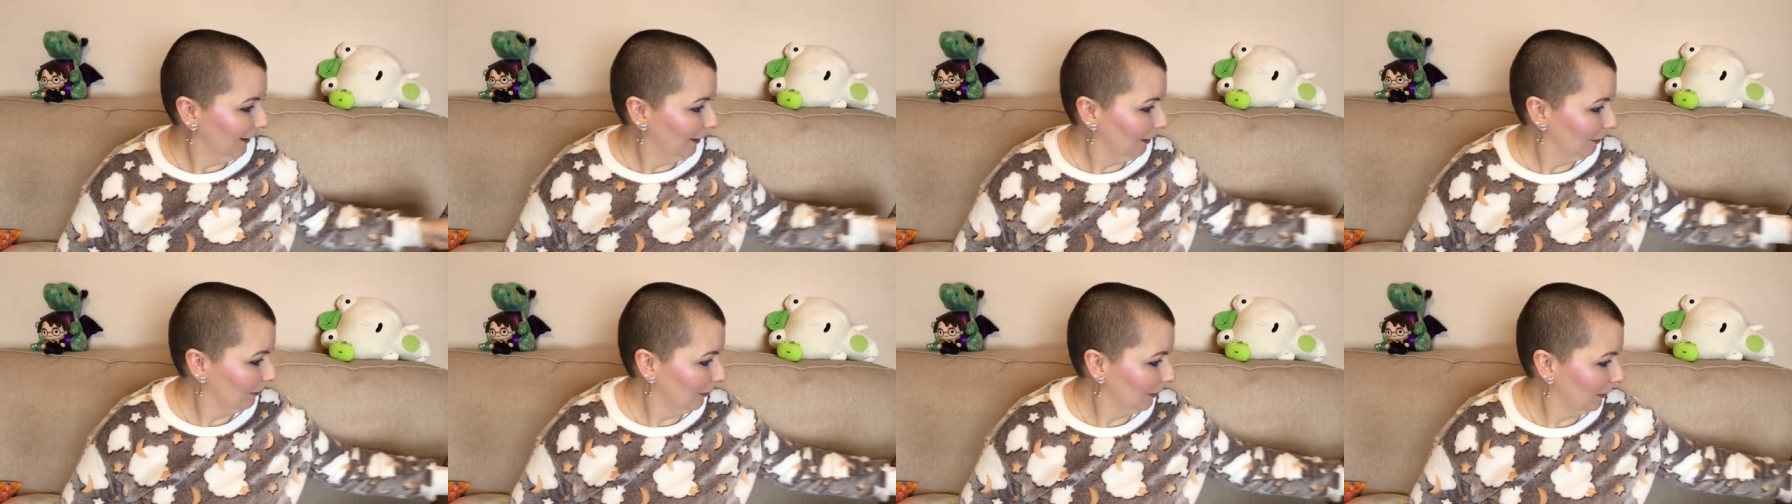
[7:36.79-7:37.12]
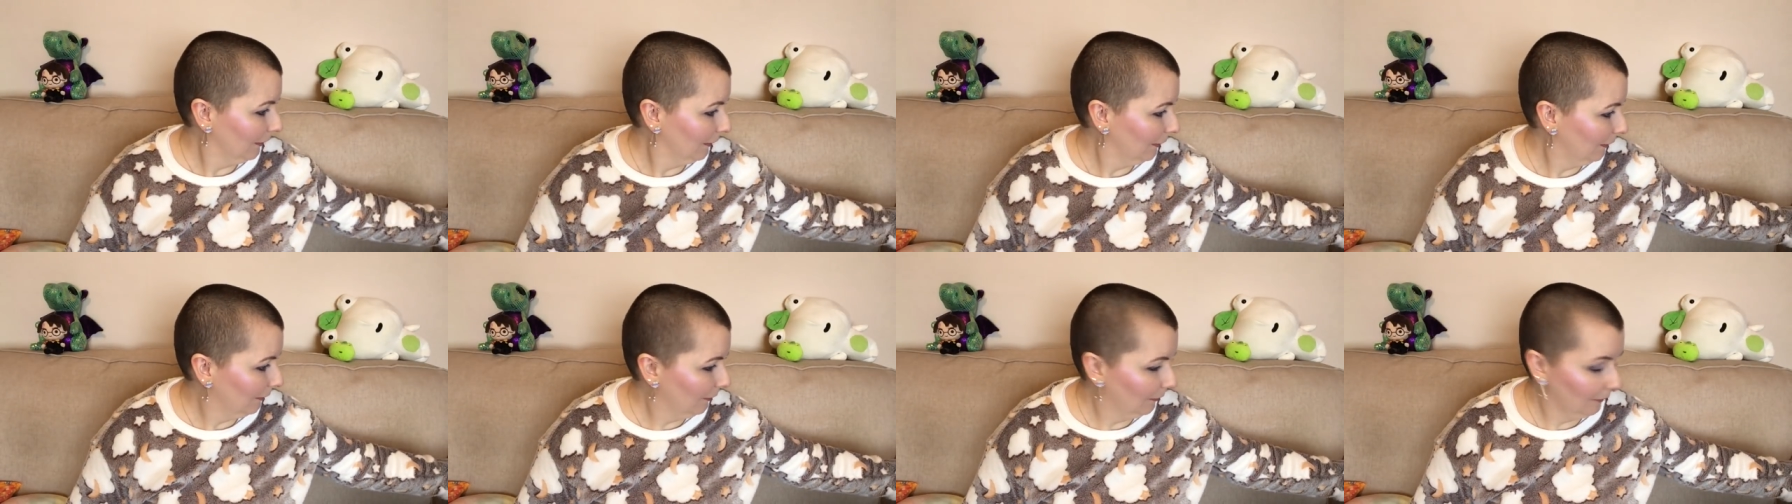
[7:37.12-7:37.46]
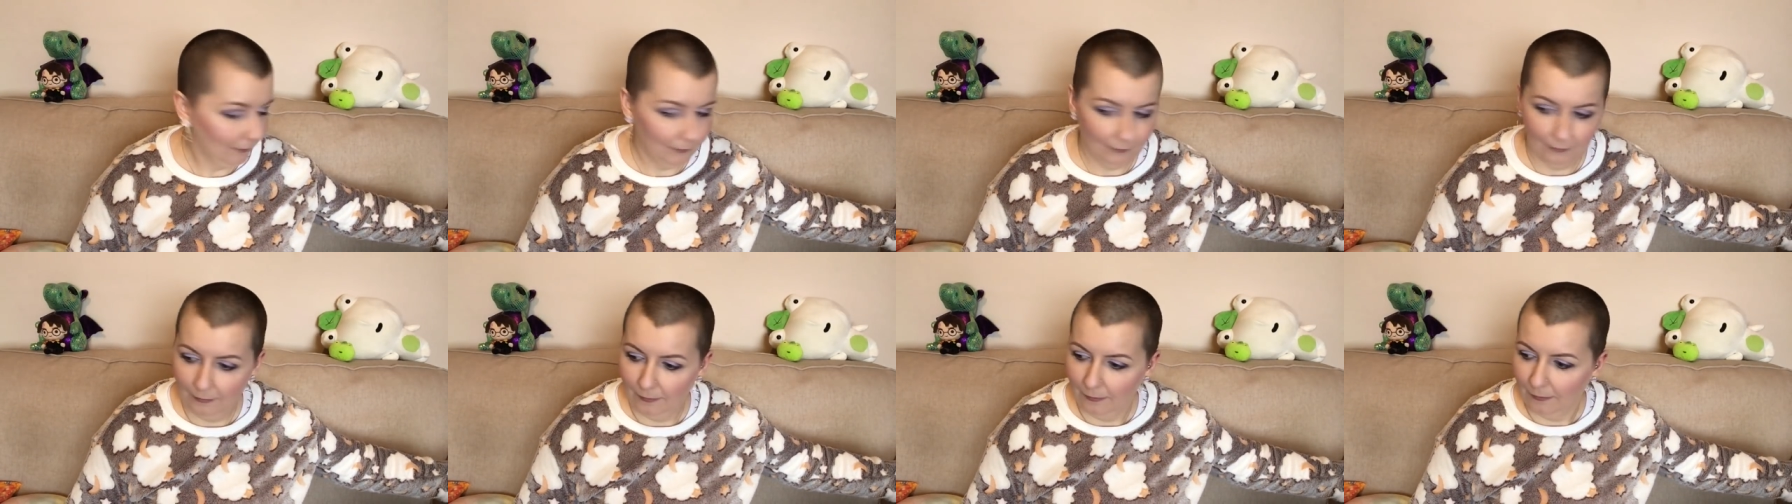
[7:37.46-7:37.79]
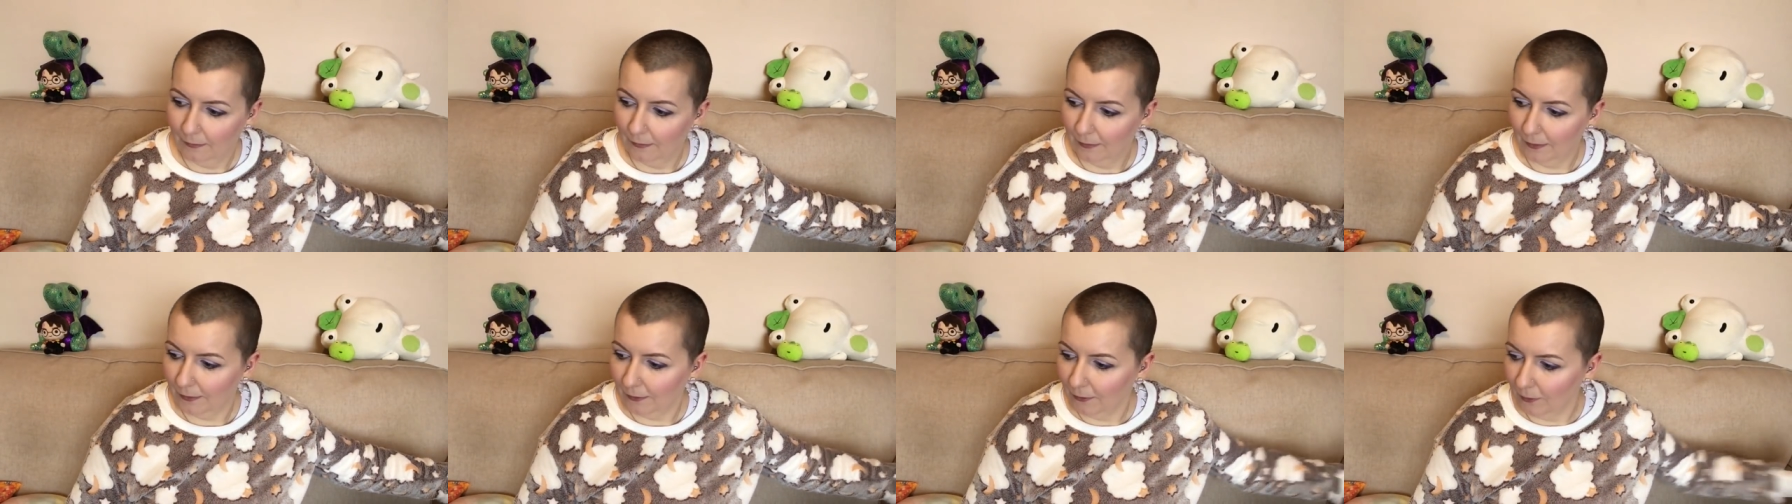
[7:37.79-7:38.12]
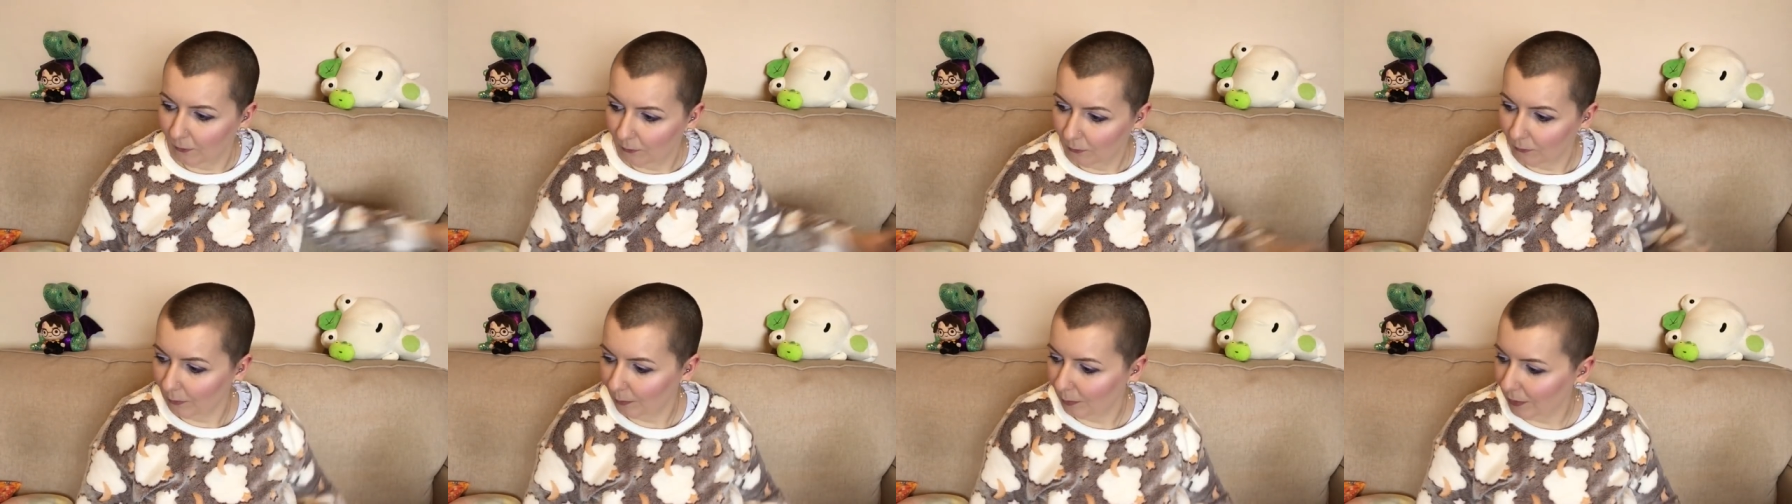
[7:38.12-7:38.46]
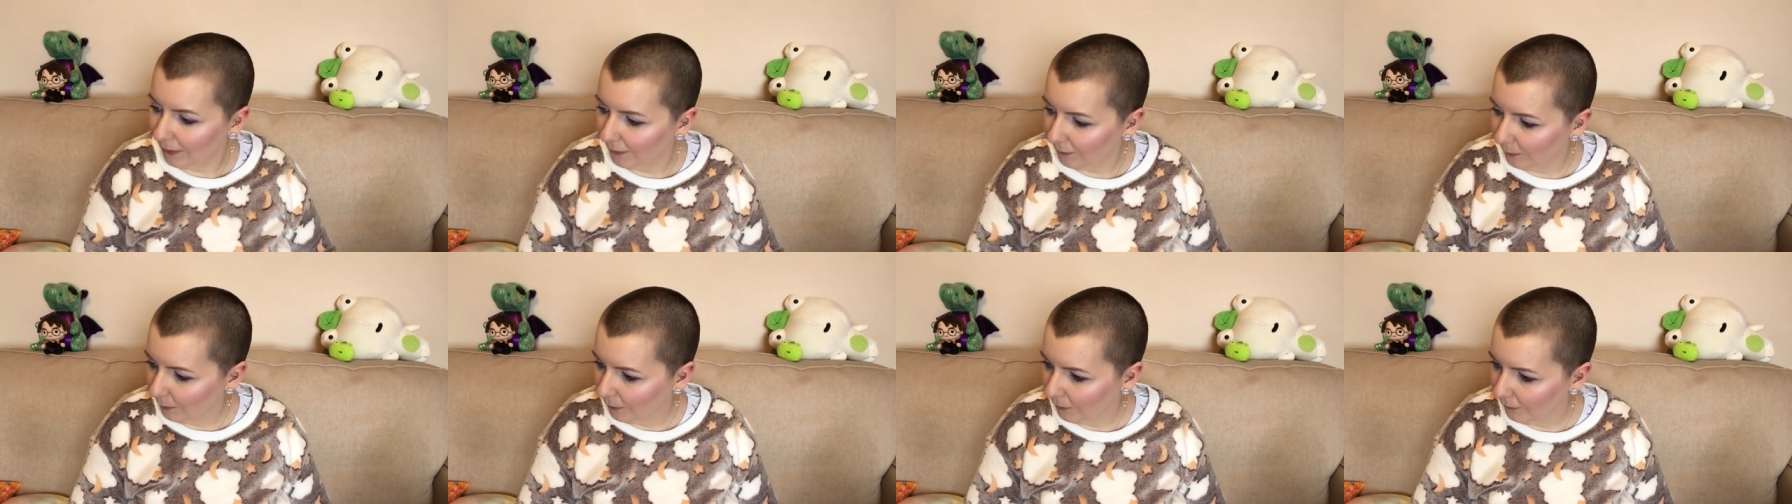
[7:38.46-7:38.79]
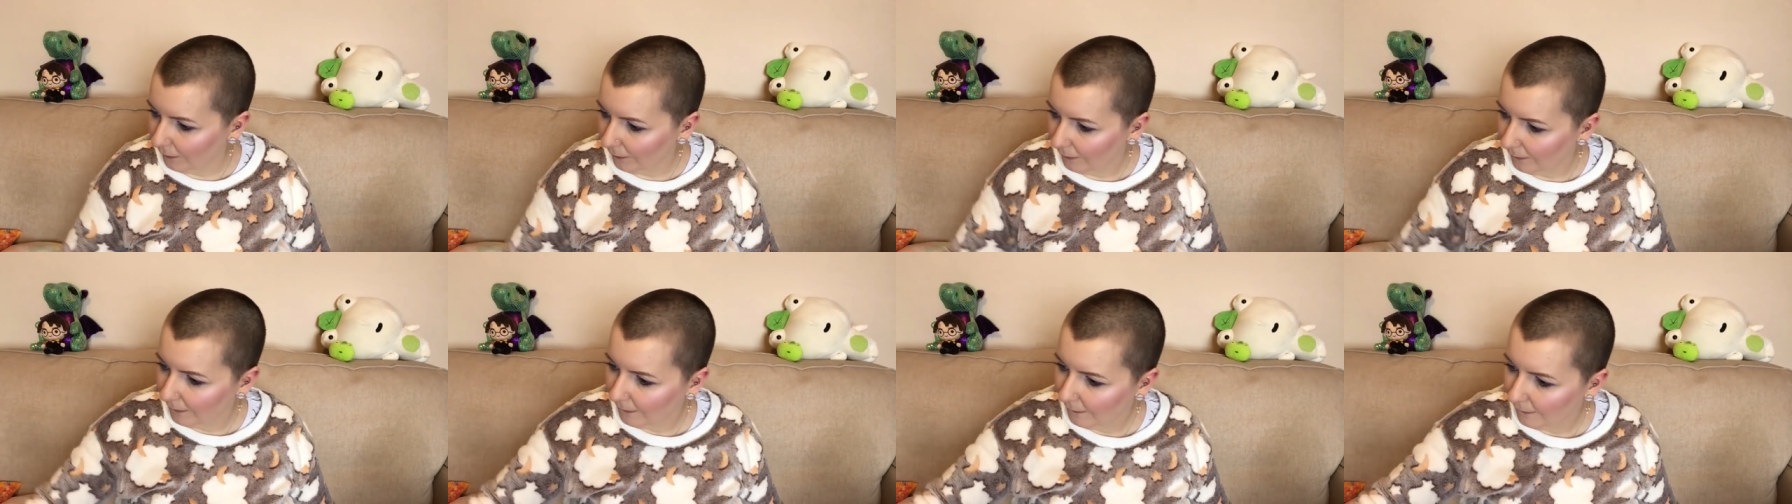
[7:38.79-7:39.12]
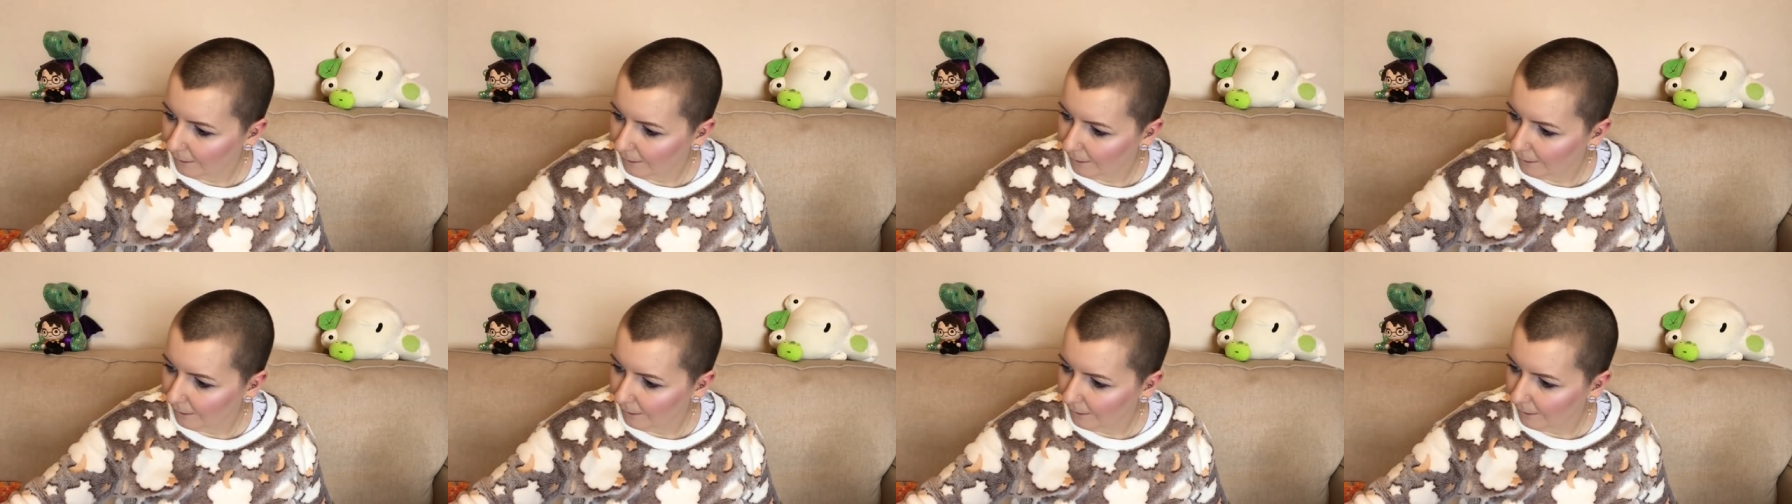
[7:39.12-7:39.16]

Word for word: I've got a little replacement.